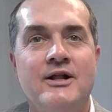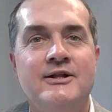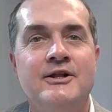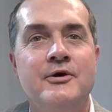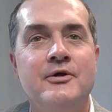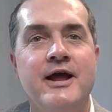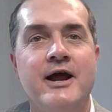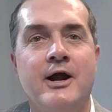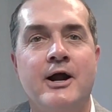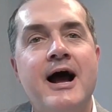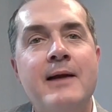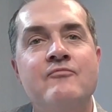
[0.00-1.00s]
Well, hello
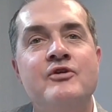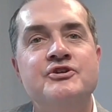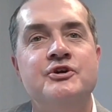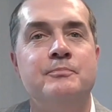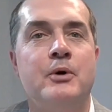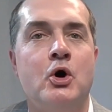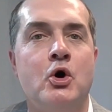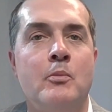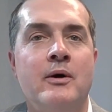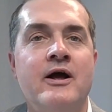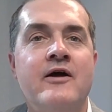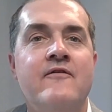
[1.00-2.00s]
there. I'm Richard
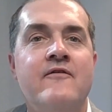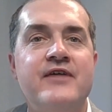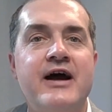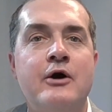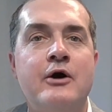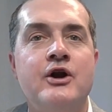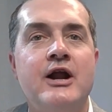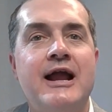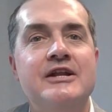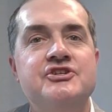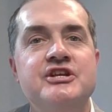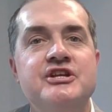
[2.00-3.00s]
Boehm, founder
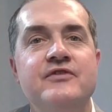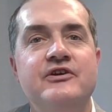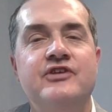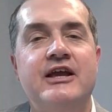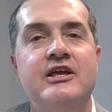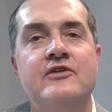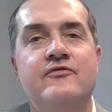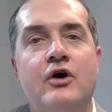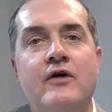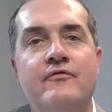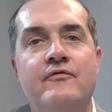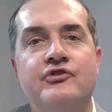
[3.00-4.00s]
and chief executive
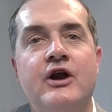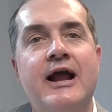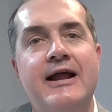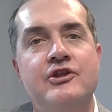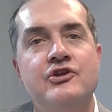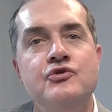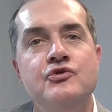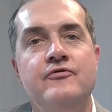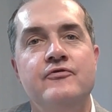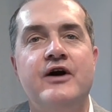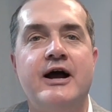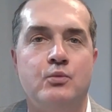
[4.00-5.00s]
officer at
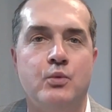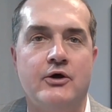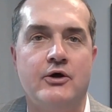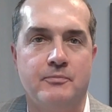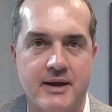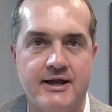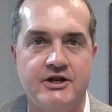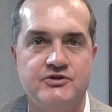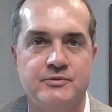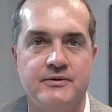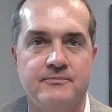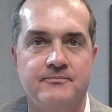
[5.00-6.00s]
Unified Wealth
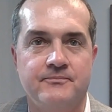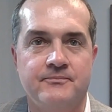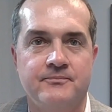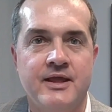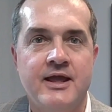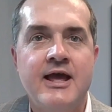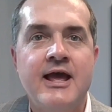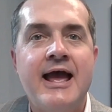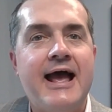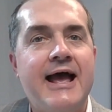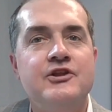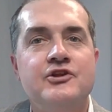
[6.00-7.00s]
Management.
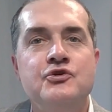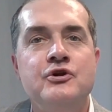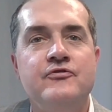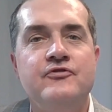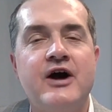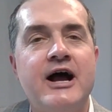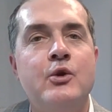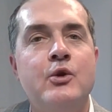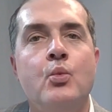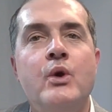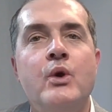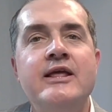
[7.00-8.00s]
At
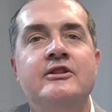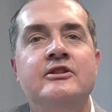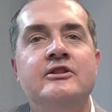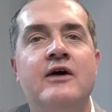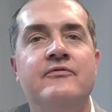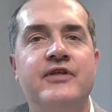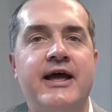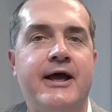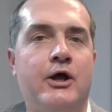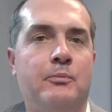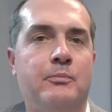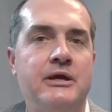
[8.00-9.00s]
Unified, we love to
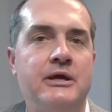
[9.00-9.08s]
help